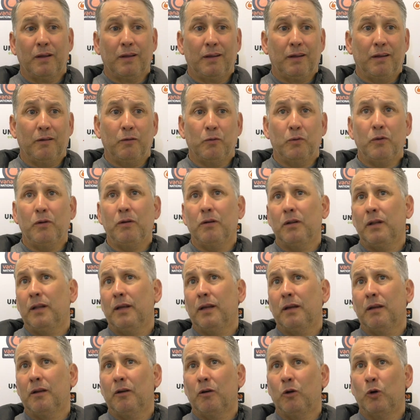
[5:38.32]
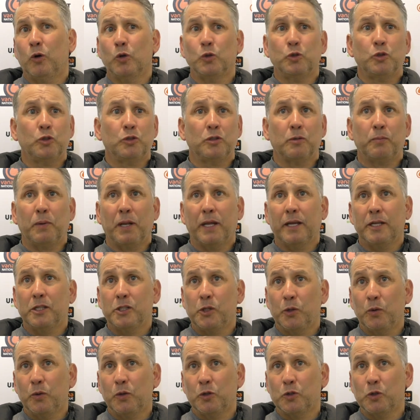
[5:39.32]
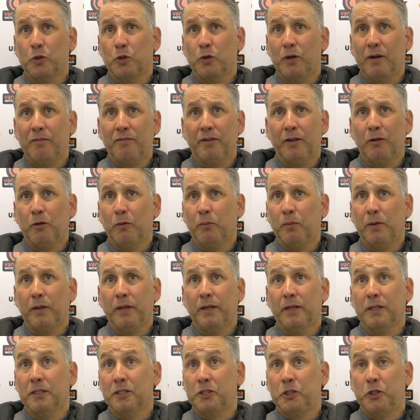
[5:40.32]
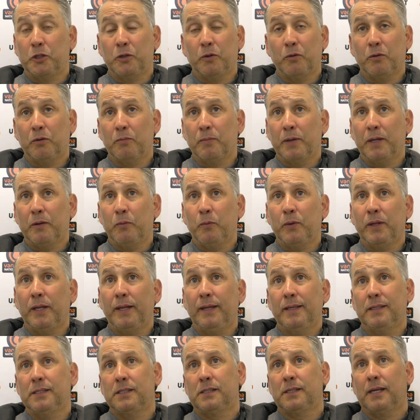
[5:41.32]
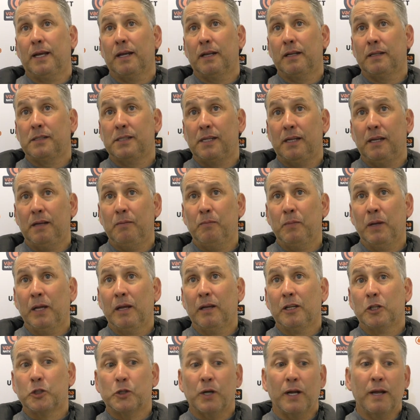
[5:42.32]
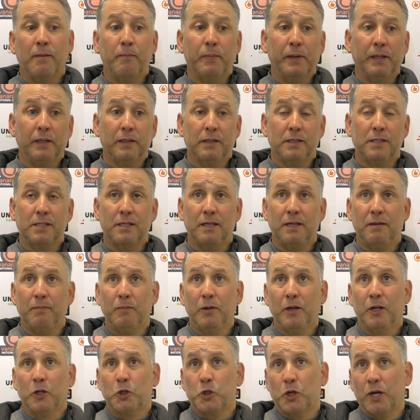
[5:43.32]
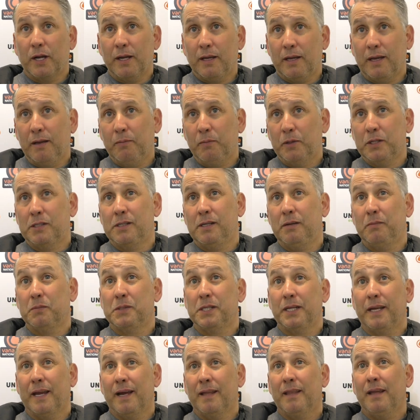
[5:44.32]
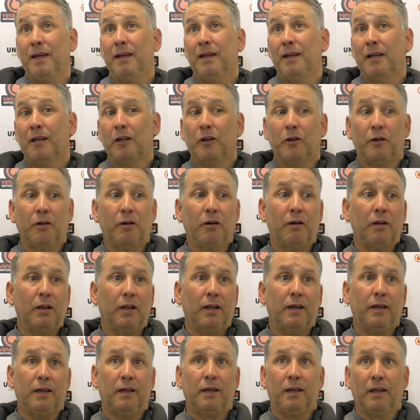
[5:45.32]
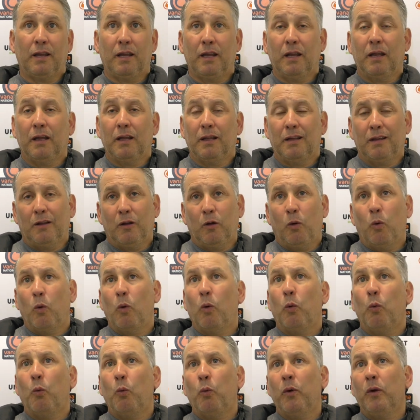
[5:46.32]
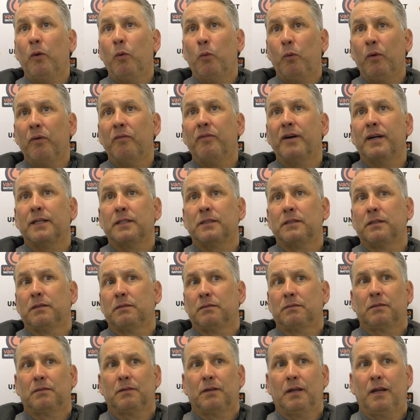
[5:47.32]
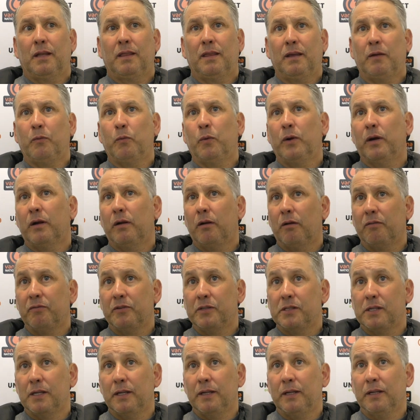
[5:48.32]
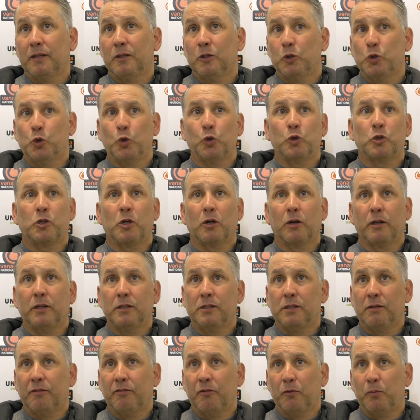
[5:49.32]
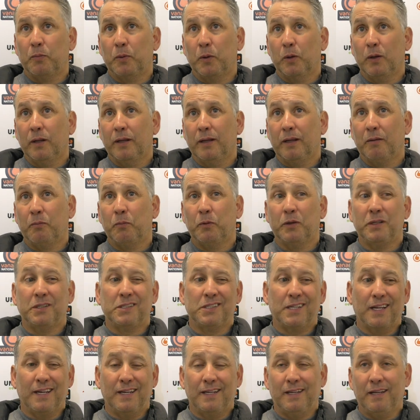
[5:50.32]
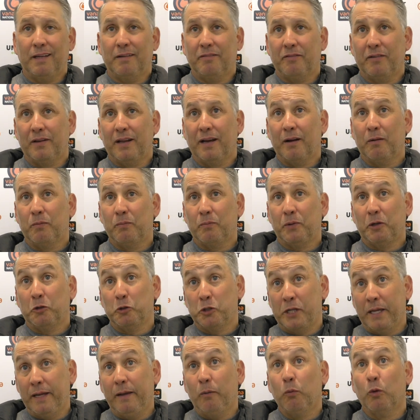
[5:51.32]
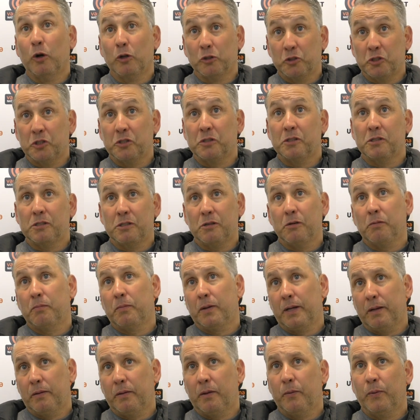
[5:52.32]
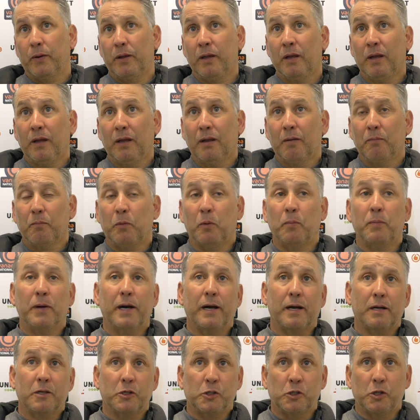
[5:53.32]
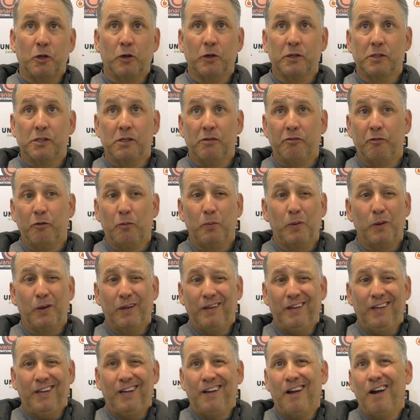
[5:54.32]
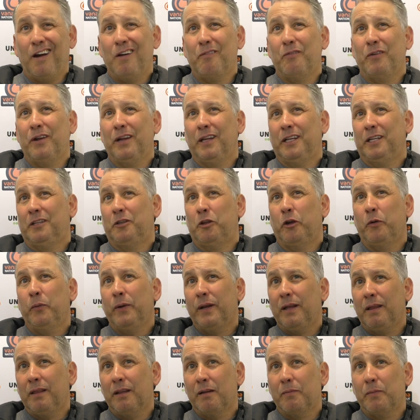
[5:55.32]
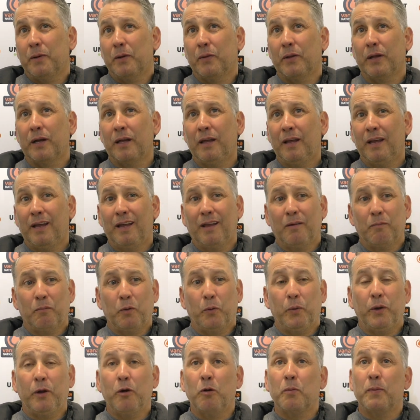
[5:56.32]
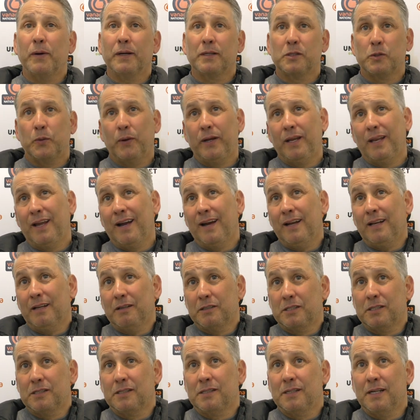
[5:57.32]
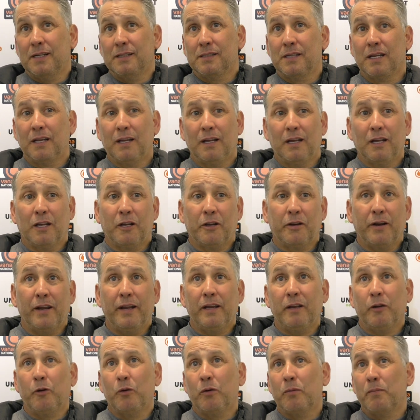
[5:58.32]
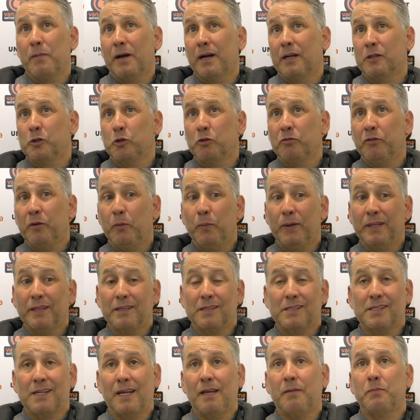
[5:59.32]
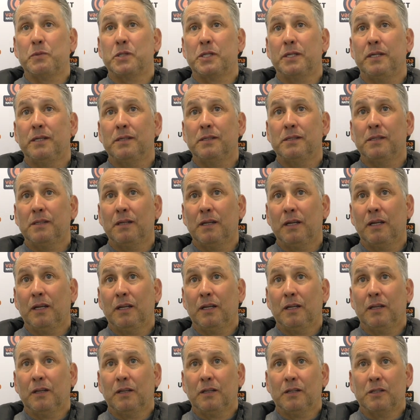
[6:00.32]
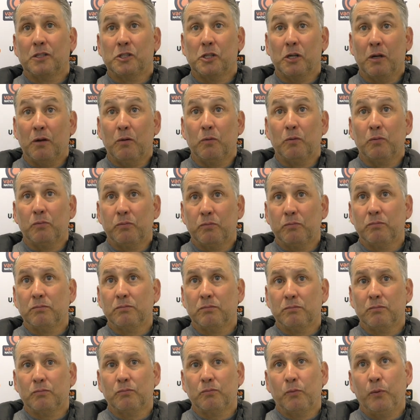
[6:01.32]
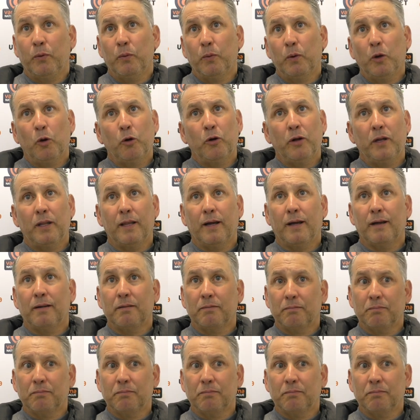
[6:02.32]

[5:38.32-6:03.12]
you know, not like hundreds of players through the door every couple of years, do you know what I mean? We needed to get a team, try and build a team, try and keep the team together, not like, we've had a thing where obviously Doug's gone into the Football League, but he stayed here for now because he wanted to stay, by the way. But Marcus has gone into the Football League. You can't really do anything about that. But we go back to 8-9, as I said. Craig Noon and Mark Duffy went the same season. So we were lucky that